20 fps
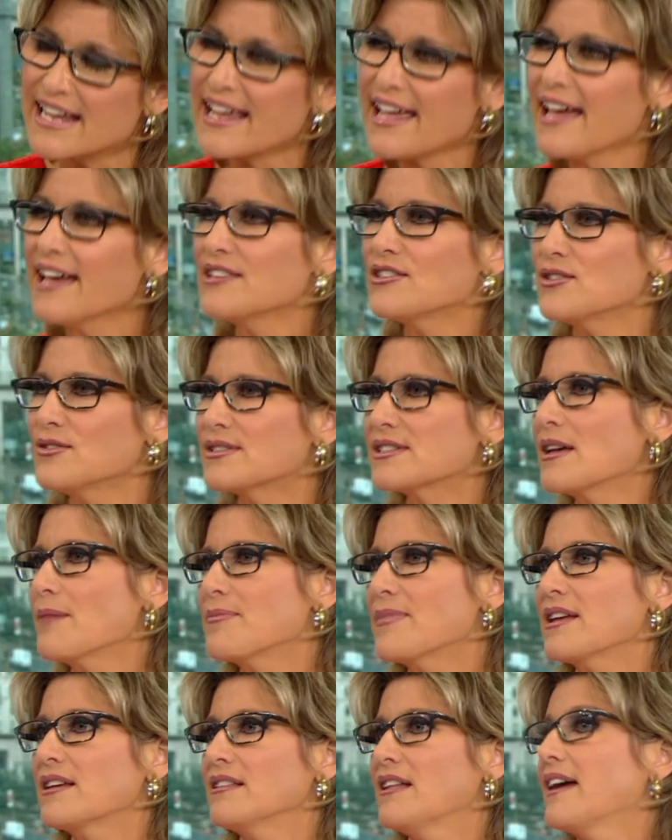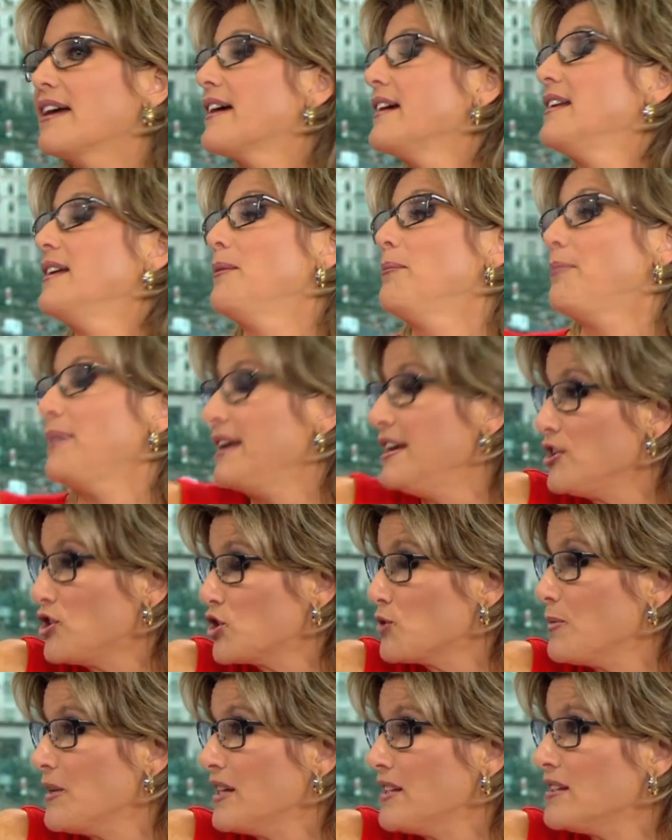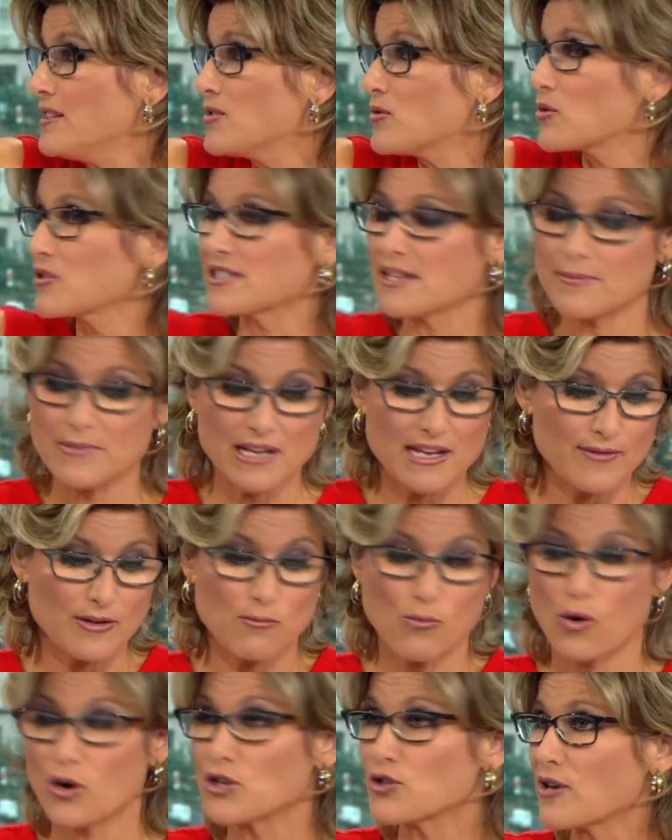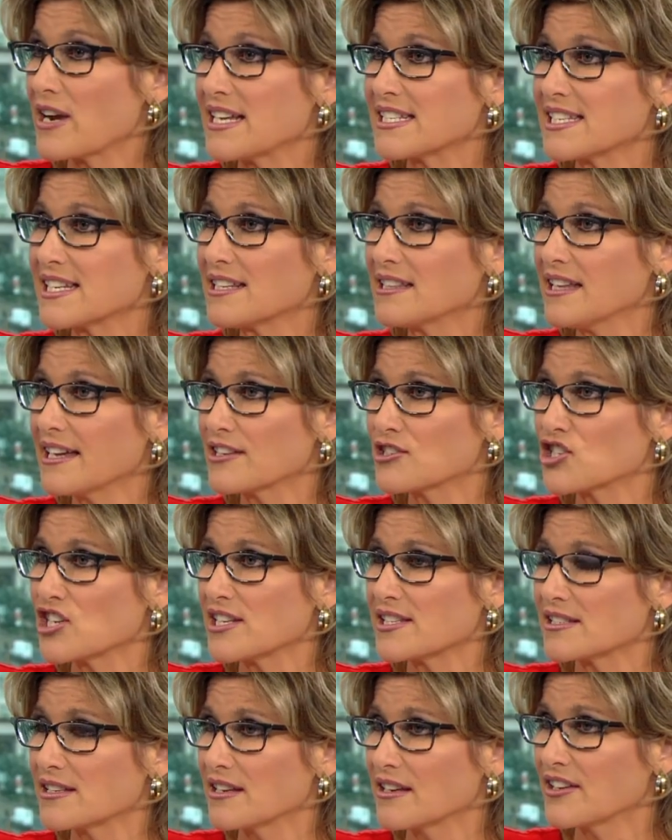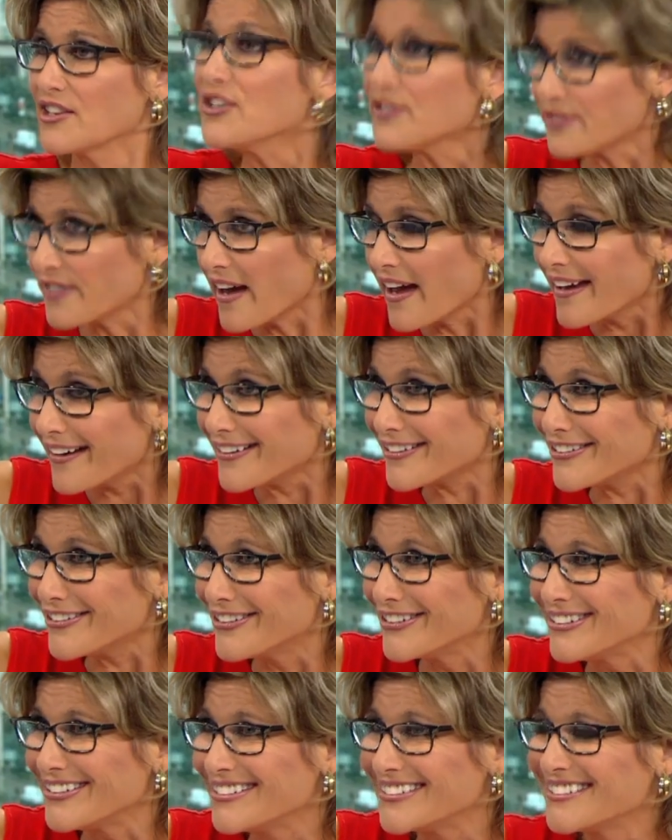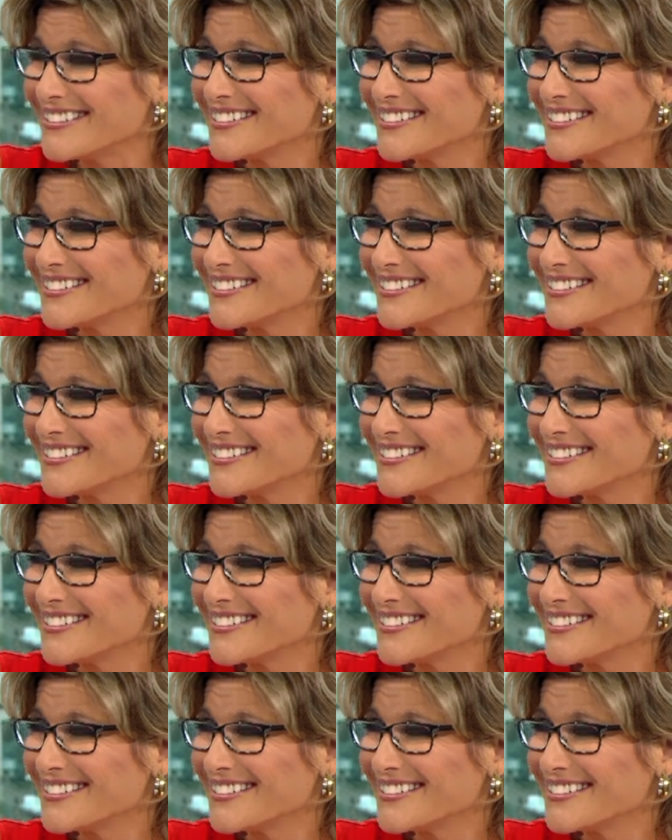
They can't do something like an impeachment or something even more drastic, like just you're fired.